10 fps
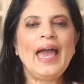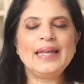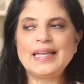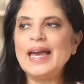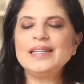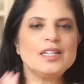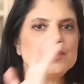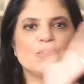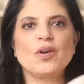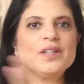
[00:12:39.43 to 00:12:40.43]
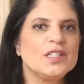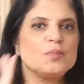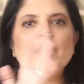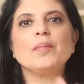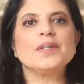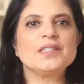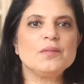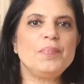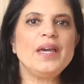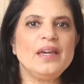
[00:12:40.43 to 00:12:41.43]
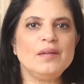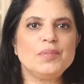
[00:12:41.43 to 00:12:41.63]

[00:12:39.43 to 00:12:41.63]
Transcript: And that ended up starting this public debate